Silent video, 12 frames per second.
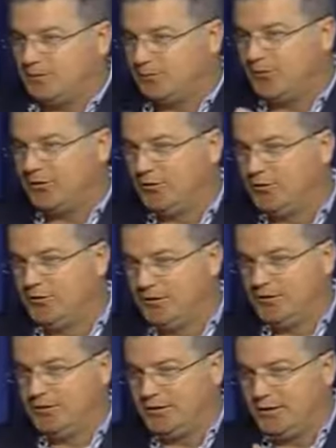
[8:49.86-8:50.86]

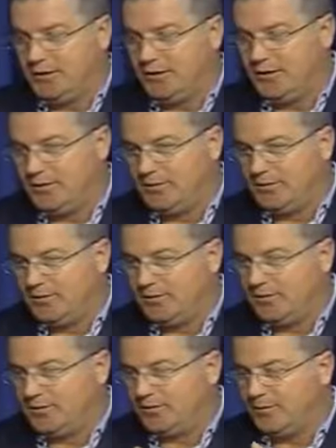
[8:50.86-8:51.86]
pyramid
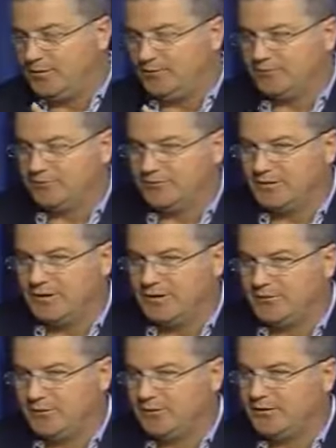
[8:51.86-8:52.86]
uh,
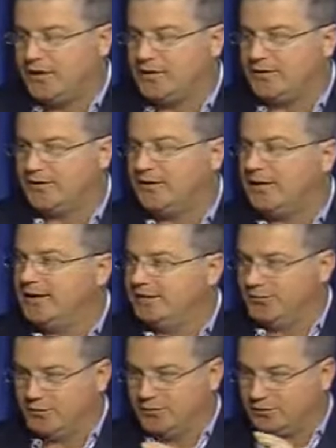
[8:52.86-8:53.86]
kind of facade in our
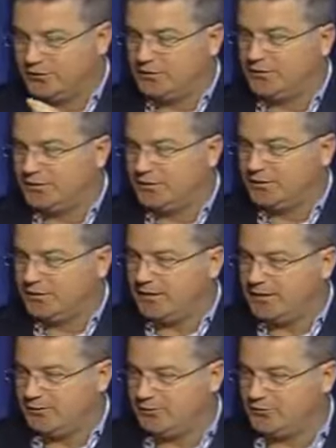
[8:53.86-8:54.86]
heads where it starts at the
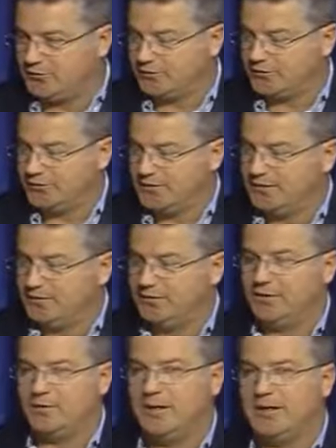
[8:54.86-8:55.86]
top and trickles down to
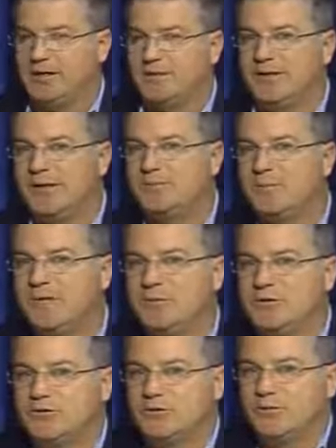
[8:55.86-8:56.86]
the bottom, and that may
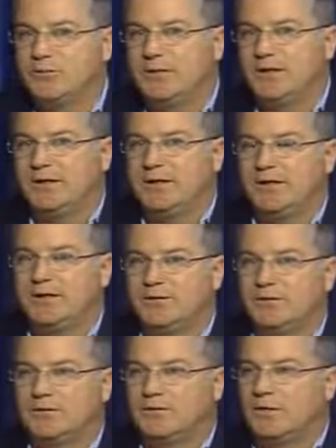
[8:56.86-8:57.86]
be true in many
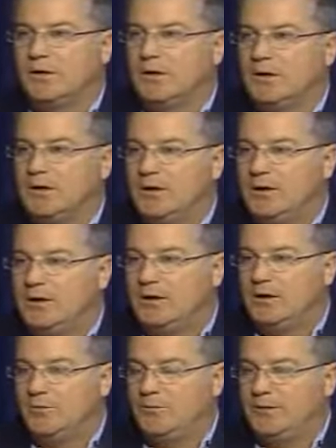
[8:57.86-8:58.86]
cases.
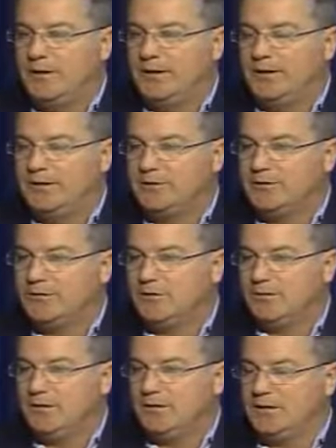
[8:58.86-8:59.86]
Um, and I do
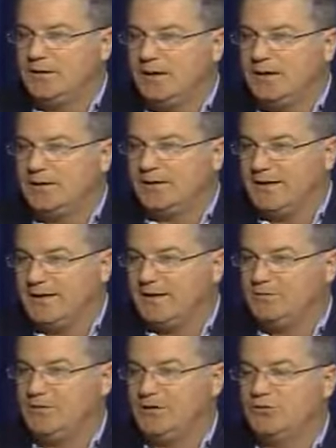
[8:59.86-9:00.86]
think that that
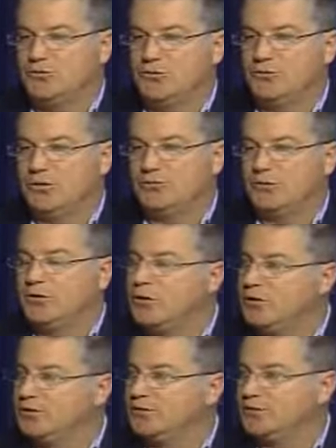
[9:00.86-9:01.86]
can be true in
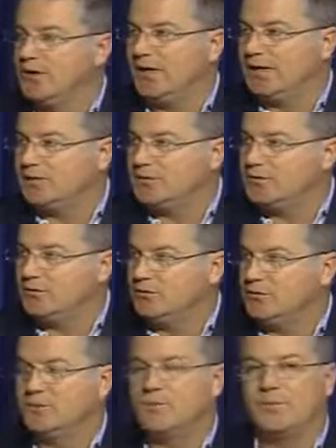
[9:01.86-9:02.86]
regards to
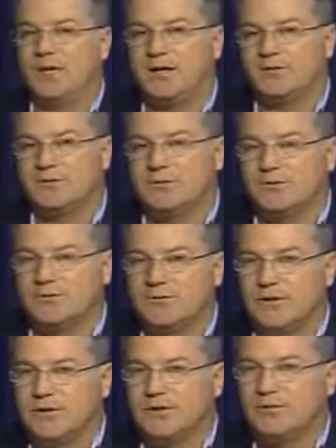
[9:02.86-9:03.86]
attitude and positive
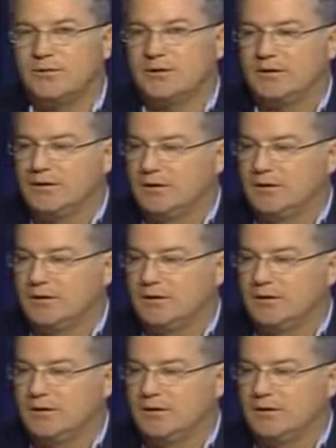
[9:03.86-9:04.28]
environment. Mm